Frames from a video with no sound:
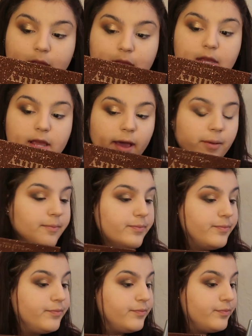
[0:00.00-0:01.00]
Yeah.
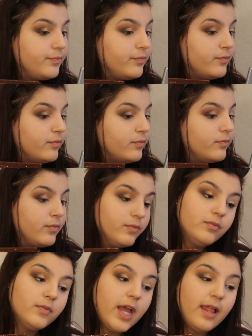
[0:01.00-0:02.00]

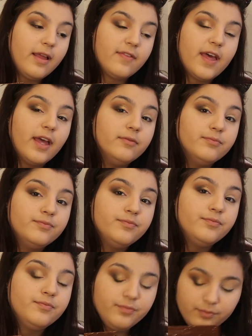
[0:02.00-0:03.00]
I like that.
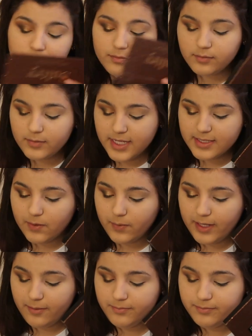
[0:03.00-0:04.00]
That's a
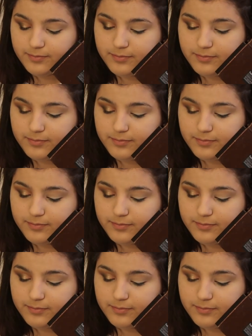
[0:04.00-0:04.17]
win.